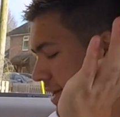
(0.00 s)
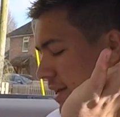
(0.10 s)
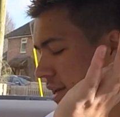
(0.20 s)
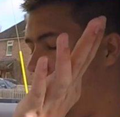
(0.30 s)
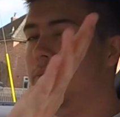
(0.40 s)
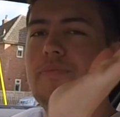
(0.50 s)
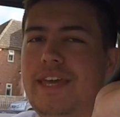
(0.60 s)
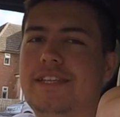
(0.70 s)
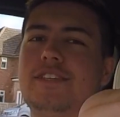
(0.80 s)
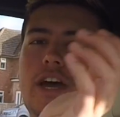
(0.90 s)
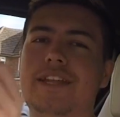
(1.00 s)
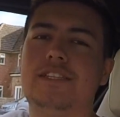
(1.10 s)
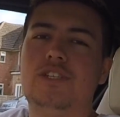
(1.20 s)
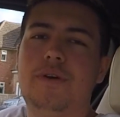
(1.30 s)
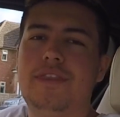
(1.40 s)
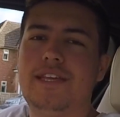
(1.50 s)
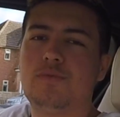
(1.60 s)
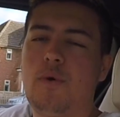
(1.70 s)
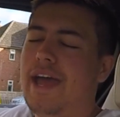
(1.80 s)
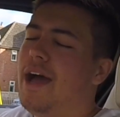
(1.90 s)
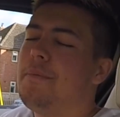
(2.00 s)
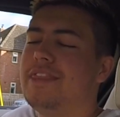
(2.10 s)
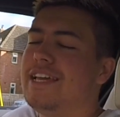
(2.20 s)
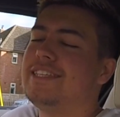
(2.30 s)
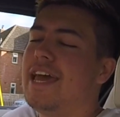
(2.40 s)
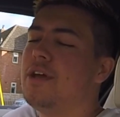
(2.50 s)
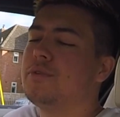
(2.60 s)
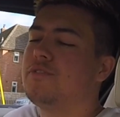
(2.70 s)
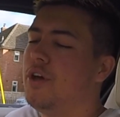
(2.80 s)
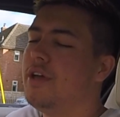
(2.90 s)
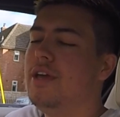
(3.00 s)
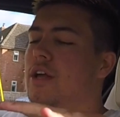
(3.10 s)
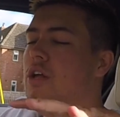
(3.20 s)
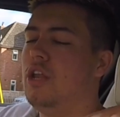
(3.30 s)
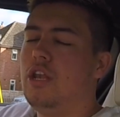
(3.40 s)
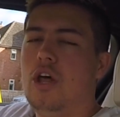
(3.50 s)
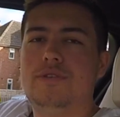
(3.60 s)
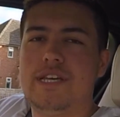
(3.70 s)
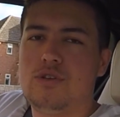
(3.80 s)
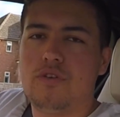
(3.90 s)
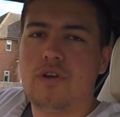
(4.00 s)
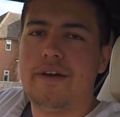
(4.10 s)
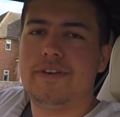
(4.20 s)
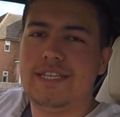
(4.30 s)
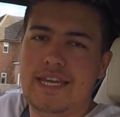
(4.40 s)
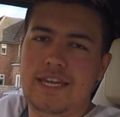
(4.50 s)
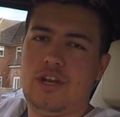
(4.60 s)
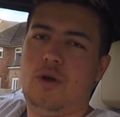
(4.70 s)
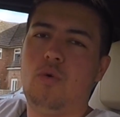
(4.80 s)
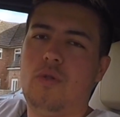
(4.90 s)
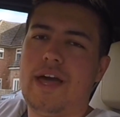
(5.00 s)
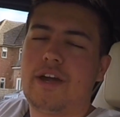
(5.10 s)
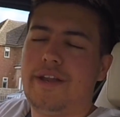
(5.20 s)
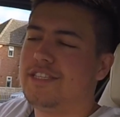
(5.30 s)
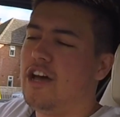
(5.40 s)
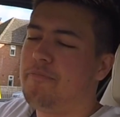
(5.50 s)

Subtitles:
you know, they decided to do it this way. They said it was for a low center of gravity, you know, all that kind of stuff,